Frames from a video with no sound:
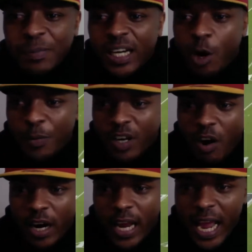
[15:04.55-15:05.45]
been open
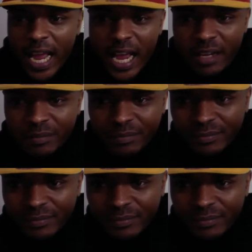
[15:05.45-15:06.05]
all game,